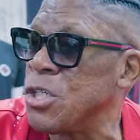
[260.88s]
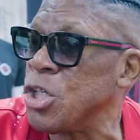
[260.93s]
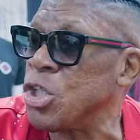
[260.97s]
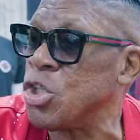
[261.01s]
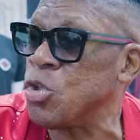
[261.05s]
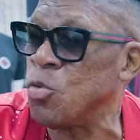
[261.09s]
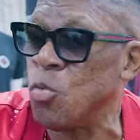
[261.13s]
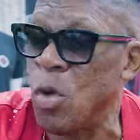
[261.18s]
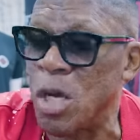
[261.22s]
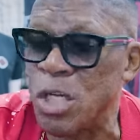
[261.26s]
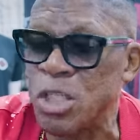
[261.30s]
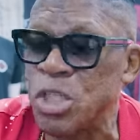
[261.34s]

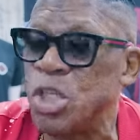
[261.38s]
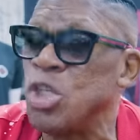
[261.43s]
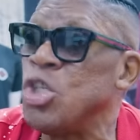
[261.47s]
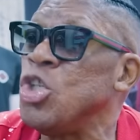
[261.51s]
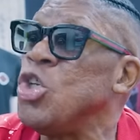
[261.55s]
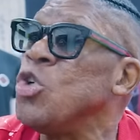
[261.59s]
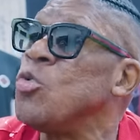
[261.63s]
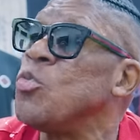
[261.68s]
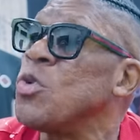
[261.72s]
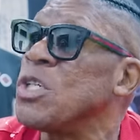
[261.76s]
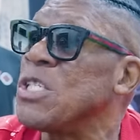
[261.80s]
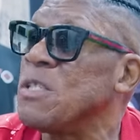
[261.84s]
situation,
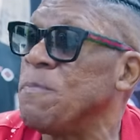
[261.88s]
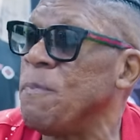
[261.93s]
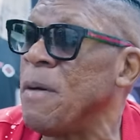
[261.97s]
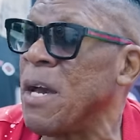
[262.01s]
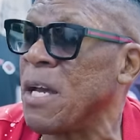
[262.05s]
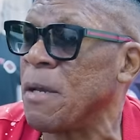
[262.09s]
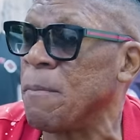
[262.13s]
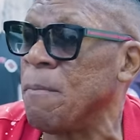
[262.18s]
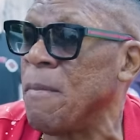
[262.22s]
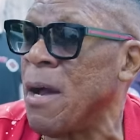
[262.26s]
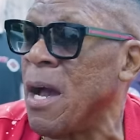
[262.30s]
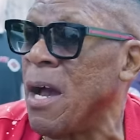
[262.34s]
you
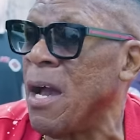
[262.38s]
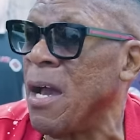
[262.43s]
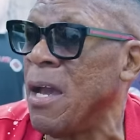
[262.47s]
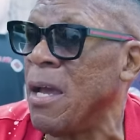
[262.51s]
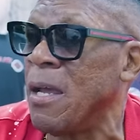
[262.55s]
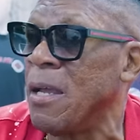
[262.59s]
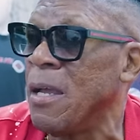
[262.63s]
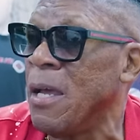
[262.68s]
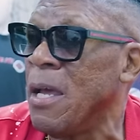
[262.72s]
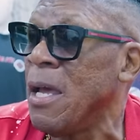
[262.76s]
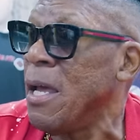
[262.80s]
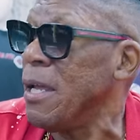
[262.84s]
respect
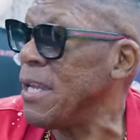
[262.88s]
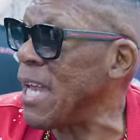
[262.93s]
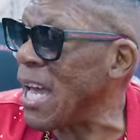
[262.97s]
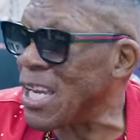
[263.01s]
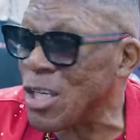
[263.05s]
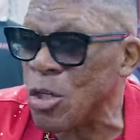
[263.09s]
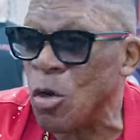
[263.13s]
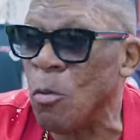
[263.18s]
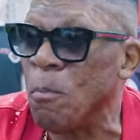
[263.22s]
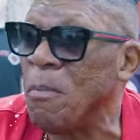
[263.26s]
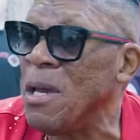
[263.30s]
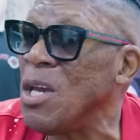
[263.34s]
mine.
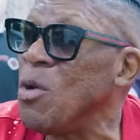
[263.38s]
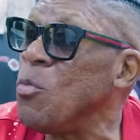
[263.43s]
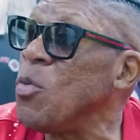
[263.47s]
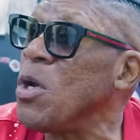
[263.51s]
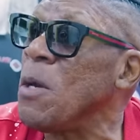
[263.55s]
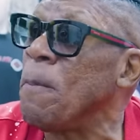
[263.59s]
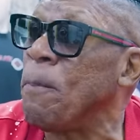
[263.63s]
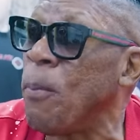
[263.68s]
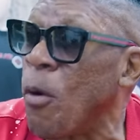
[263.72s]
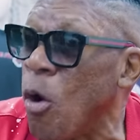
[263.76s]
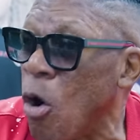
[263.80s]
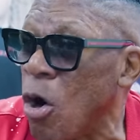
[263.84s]
That don't mean
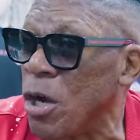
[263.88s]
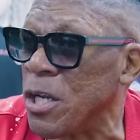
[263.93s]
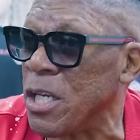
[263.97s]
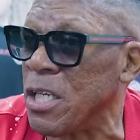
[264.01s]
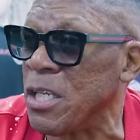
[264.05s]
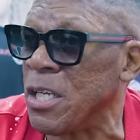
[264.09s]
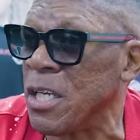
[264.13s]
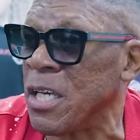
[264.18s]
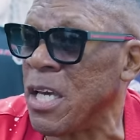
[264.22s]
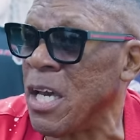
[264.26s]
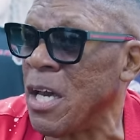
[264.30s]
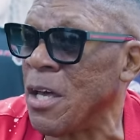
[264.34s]
we
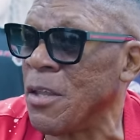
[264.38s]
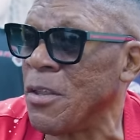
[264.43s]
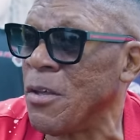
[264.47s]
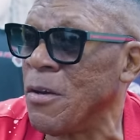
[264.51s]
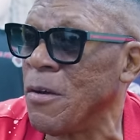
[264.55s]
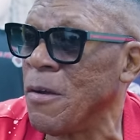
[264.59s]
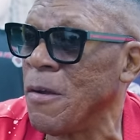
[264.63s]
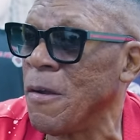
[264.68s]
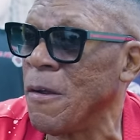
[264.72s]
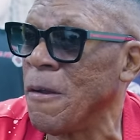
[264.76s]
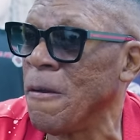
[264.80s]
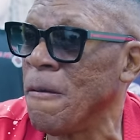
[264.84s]
party
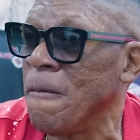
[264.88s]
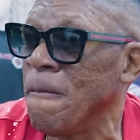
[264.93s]
together.